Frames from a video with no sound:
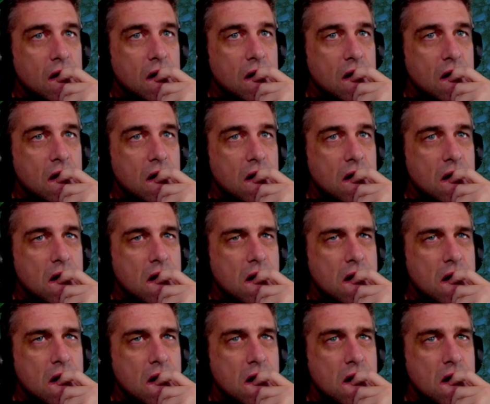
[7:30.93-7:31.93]

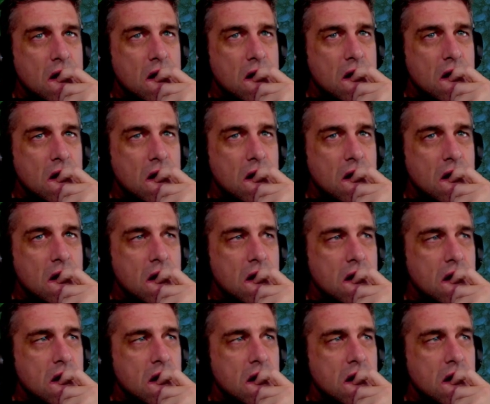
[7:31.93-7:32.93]

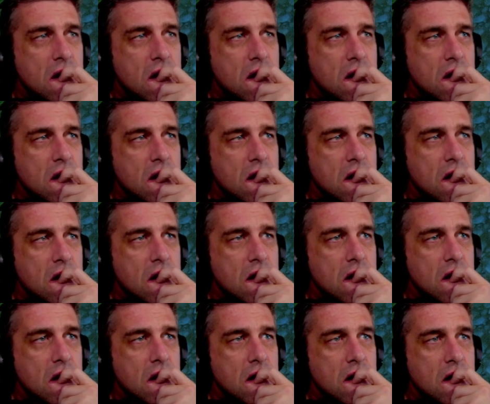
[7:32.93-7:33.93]

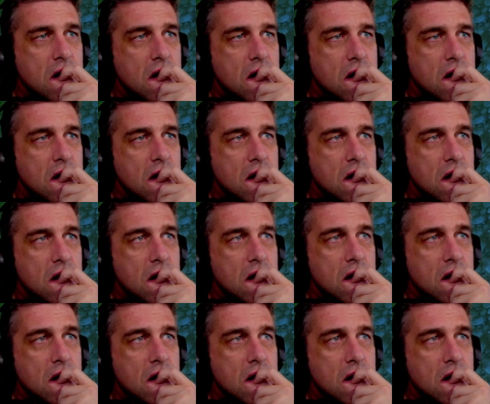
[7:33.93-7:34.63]
Nobody speaks.